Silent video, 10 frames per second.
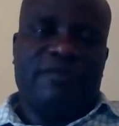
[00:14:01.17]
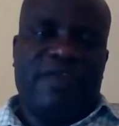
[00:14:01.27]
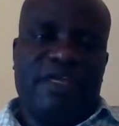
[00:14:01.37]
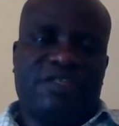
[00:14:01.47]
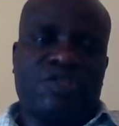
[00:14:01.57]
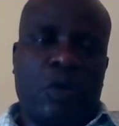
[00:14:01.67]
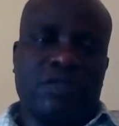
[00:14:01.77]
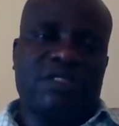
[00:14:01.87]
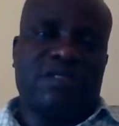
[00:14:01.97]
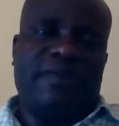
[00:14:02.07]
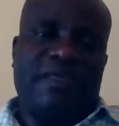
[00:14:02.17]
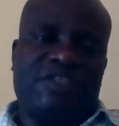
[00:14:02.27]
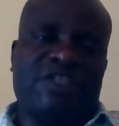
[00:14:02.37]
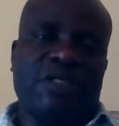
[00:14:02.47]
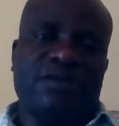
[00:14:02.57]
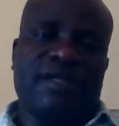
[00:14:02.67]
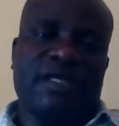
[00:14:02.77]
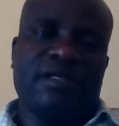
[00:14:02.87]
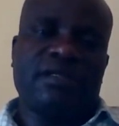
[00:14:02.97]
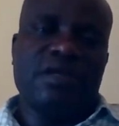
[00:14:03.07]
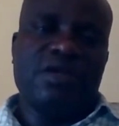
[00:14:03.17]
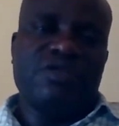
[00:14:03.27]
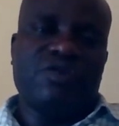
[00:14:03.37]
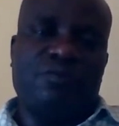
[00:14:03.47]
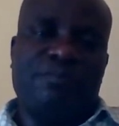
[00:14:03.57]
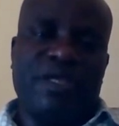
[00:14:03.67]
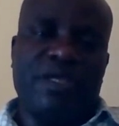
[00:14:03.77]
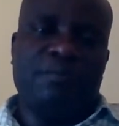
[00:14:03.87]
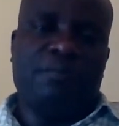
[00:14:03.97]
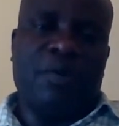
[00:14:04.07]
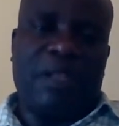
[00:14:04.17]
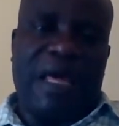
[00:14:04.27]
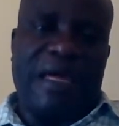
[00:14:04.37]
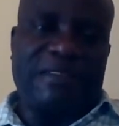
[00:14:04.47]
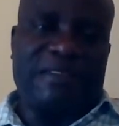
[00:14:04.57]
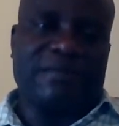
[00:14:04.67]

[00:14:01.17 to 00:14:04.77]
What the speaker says: They taught the children to be polite.